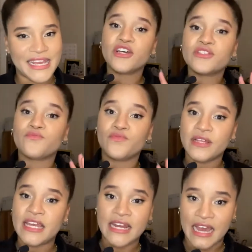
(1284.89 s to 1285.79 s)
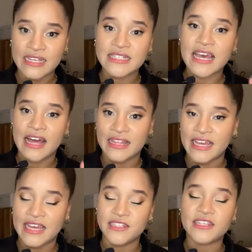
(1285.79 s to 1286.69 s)
It looks really nice,
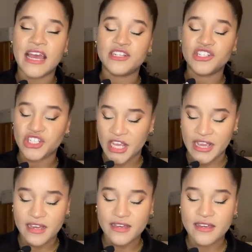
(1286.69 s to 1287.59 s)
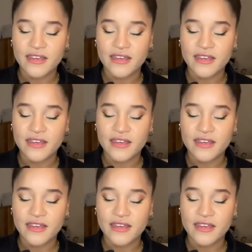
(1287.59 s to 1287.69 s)
elegant, and chic.